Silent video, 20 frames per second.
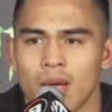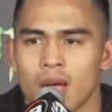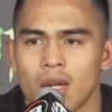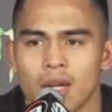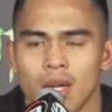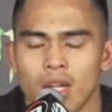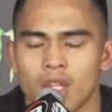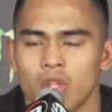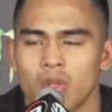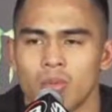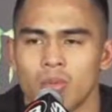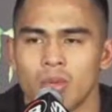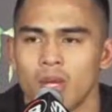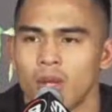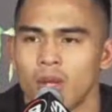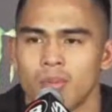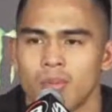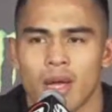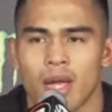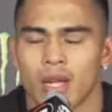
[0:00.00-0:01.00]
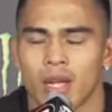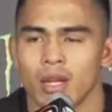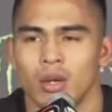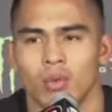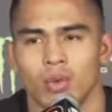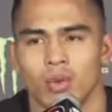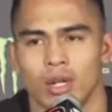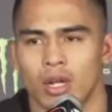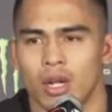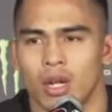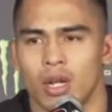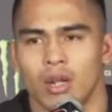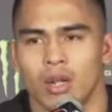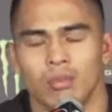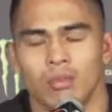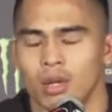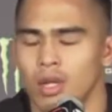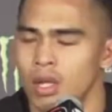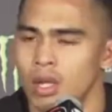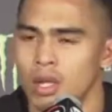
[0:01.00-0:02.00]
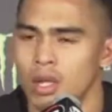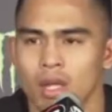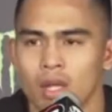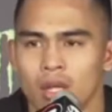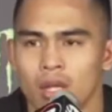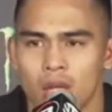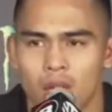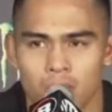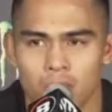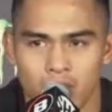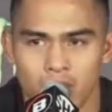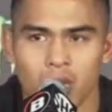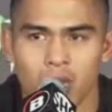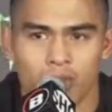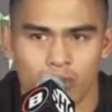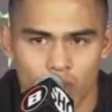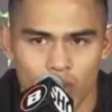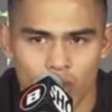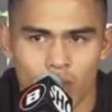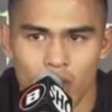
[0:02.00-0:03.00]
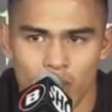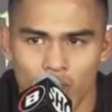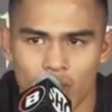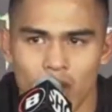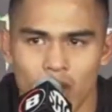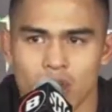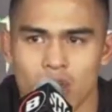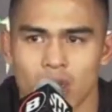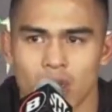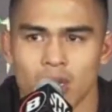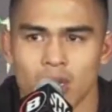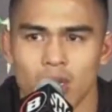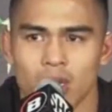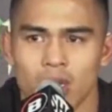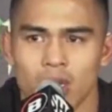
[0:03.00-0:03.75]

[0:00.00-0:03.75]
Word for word: glad to be on back in the win column. I mean, if you've been watching,